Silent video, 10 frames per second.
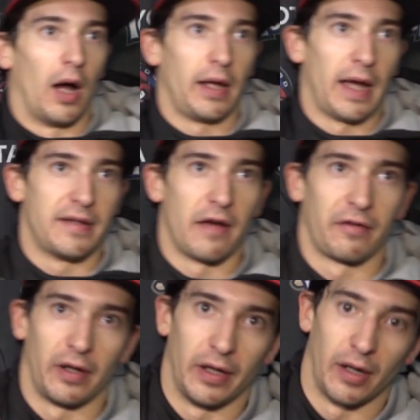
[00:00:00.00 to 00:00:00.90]
Yeah,
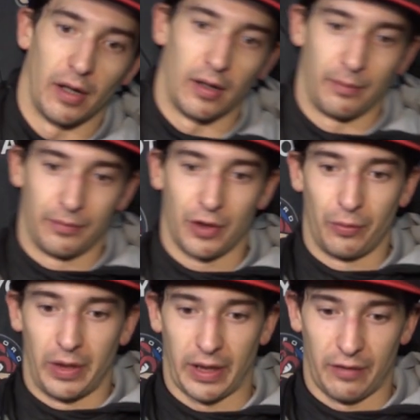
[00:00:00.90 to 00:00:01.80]
definitely. Good
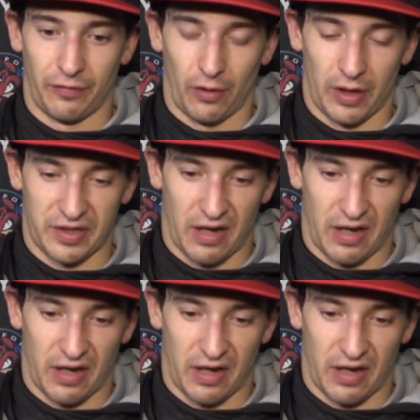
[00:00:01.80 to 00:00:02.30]
weekend for us.